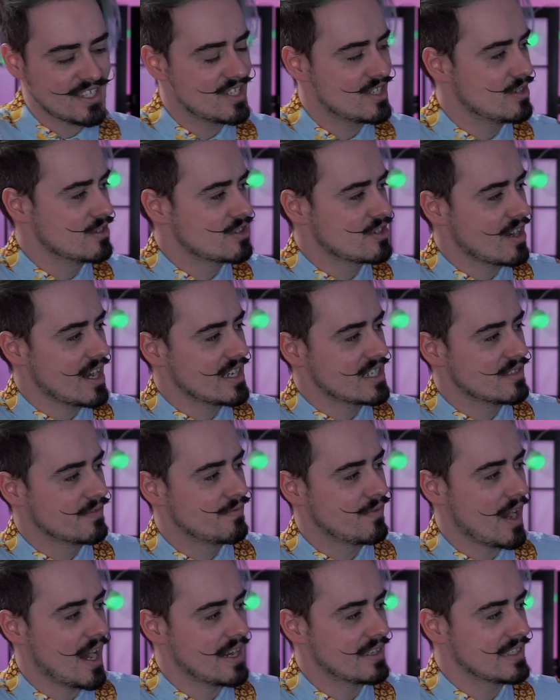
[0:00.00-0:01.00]
you're trying to
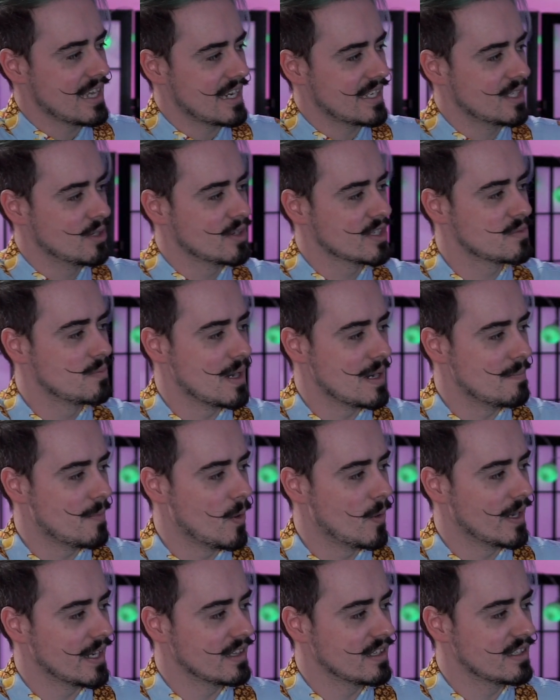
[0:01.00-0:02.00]
find that USB
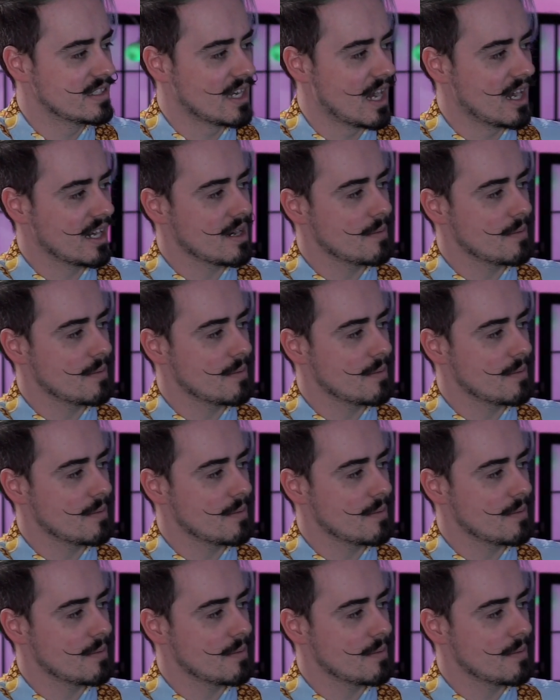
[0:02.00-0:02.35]
port in the dark.